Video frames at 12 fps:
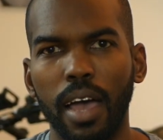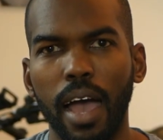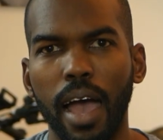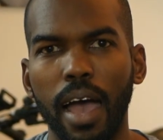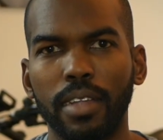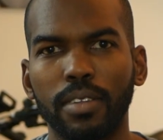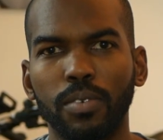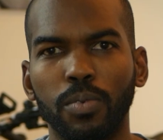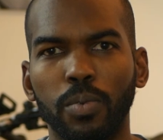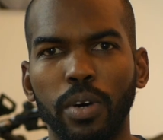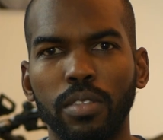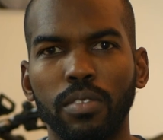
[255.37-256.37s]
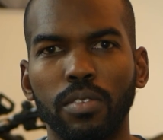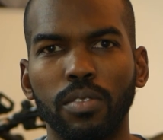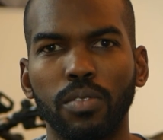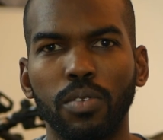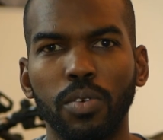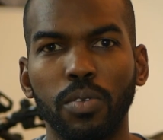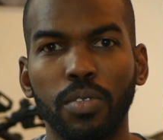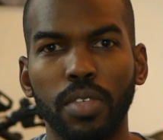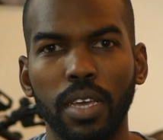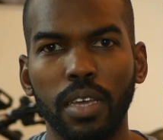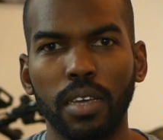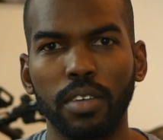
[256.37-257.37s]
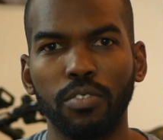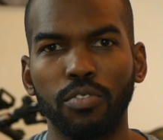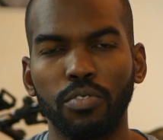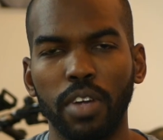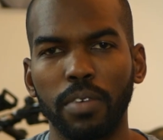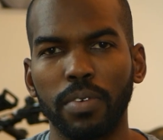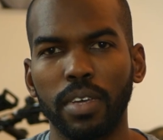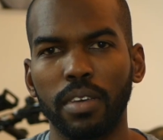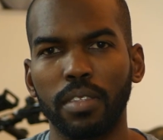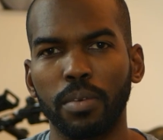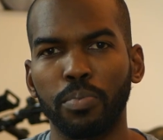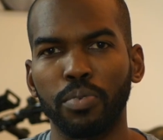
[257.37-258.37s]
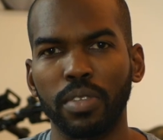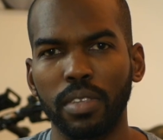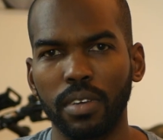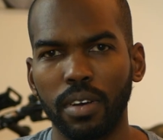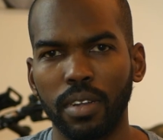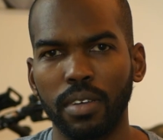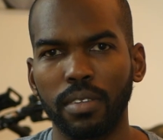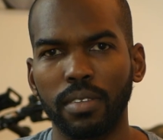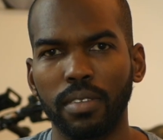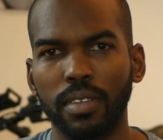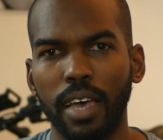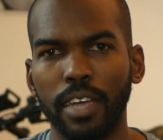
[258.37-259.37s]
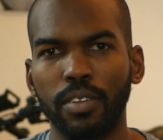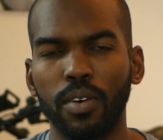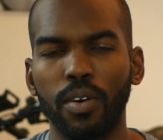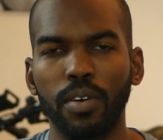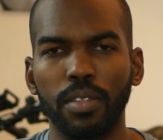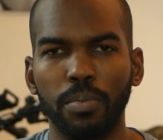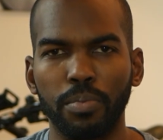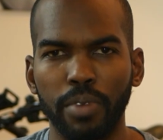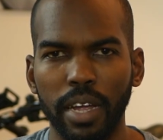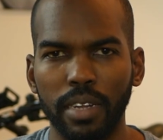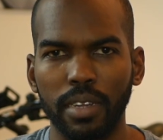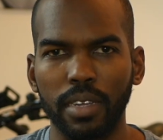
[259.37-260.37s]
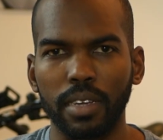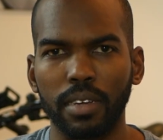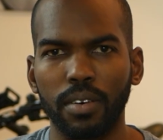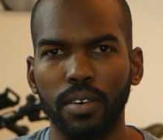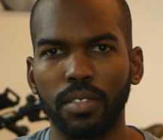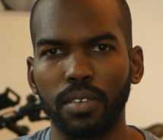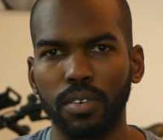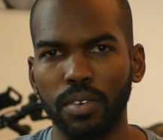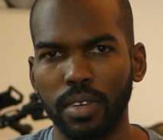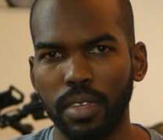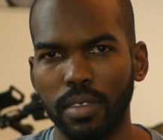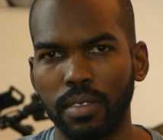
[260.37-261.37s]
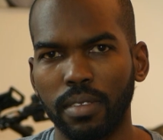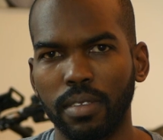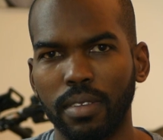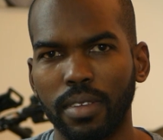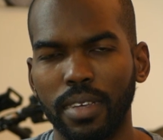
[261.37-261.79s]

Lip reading: And what do you think is driving the pretty colors and all the branding on the cookies?